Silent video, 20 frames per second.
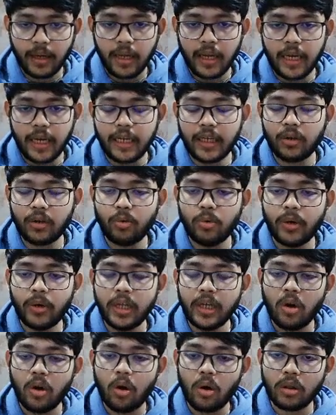
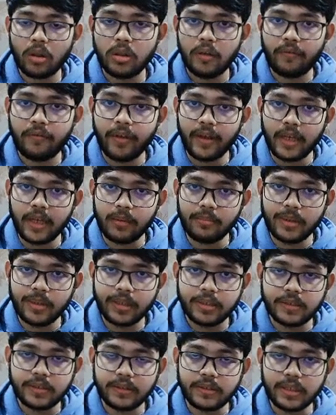including all the
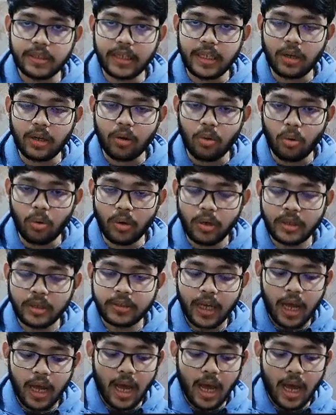variables it holds,